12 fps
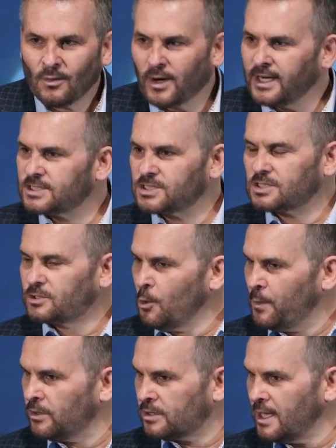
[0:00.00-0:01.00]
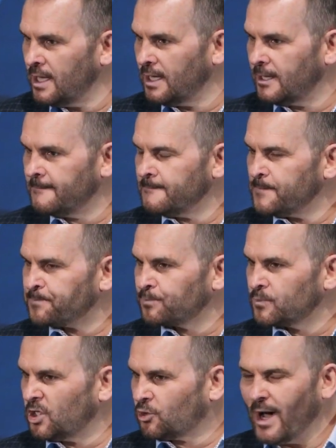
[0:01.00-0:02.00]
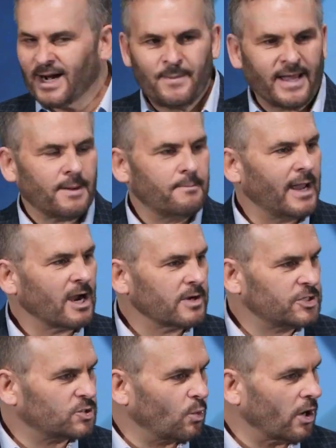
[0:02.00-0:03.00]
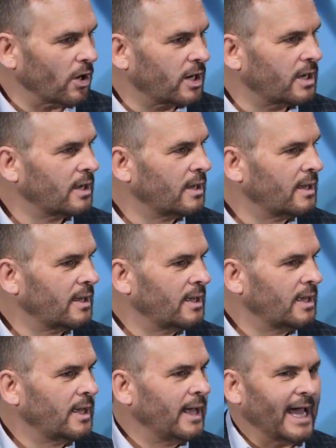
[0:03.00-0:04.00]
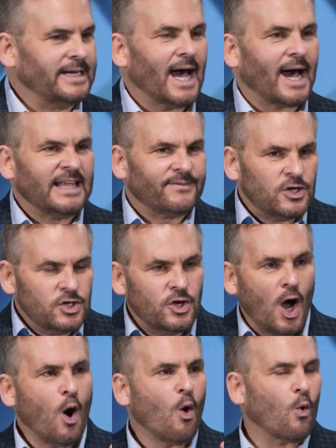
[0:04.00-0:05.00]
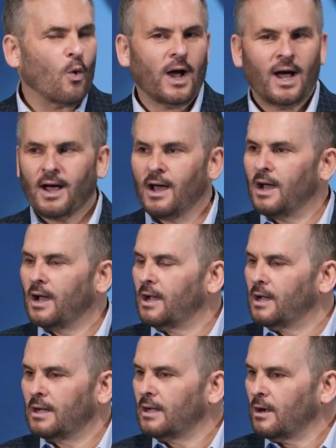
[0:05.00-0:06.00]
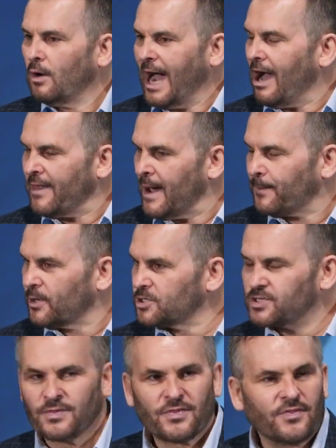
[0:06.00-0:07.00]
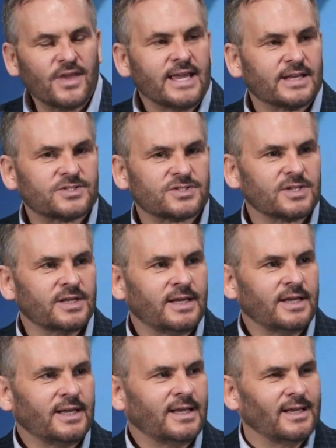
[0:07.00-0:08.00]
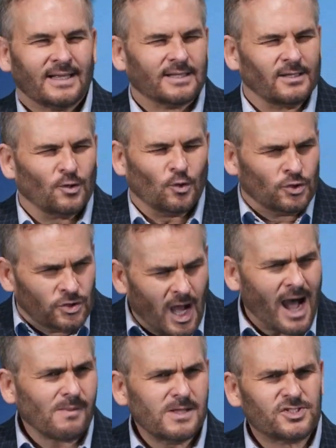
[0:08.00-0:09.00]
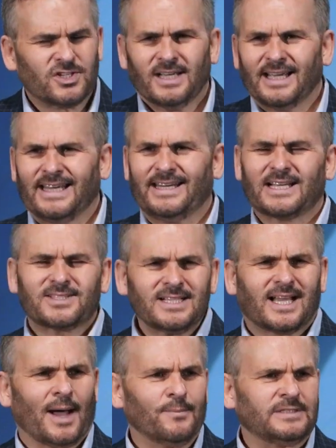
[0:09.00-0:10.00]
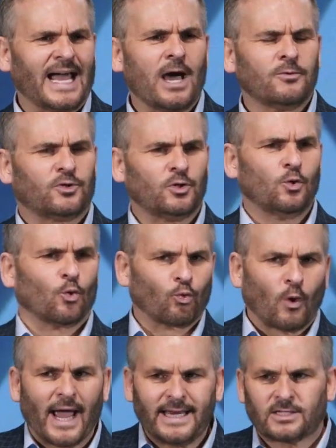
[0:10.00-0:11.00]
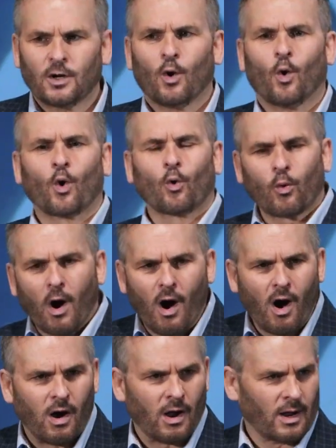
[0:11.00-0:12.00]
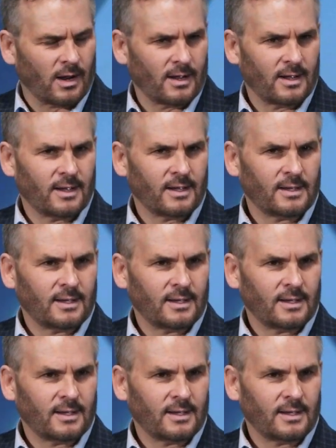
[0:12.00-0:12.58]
What a stupid thing to try to make a marriage work and not even know how that person thinks. Knowledge doesn't come down to right or wrong.